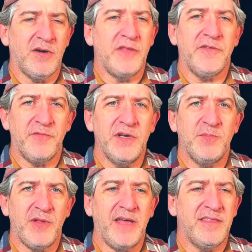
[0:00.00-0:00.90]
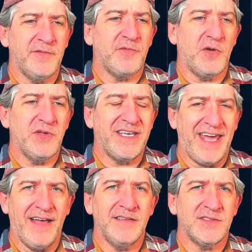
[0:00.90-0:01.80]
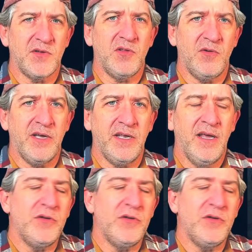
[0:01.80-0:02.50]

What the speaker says: Or on the free to play, I think Frolny can solo it.